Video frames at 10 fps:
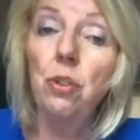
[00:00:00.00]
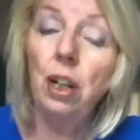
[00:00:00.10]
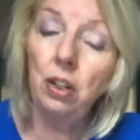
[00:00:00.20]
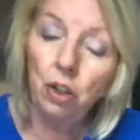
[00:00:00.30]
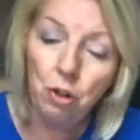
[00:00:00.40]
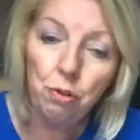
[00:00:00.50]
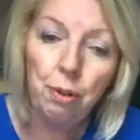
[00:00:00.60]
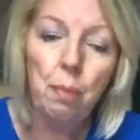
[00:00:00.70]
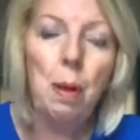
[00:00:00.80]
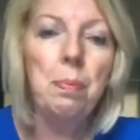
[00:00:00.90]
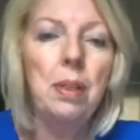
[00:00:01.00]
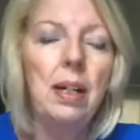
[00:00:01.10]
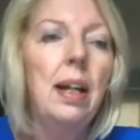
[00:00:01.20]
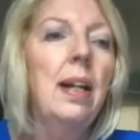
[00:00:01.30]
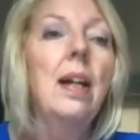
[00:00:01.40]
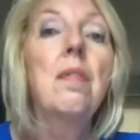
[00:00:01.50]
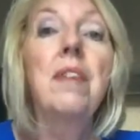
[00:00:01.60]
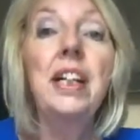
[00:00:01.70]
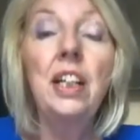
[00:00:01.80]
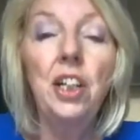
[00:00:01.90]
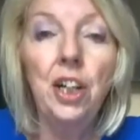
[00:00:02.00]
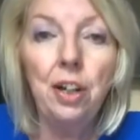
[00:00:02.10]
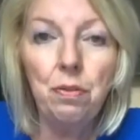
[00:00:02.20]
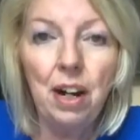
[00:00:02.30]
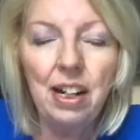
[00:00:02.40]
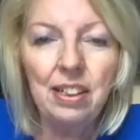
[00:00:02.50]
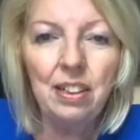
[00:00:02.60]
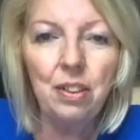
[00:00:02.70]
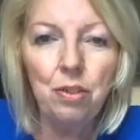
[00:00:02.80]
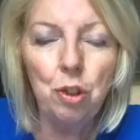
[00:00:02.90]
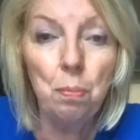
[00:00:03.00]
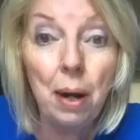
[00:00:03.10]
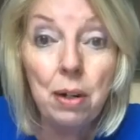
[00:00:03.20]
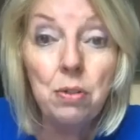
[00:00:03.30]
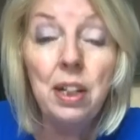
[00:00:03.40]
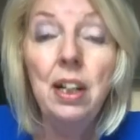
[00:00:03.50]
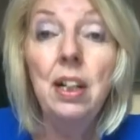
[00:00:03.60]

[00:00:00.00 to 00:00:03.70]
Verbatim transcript: You can go to our website, find a lot of articles about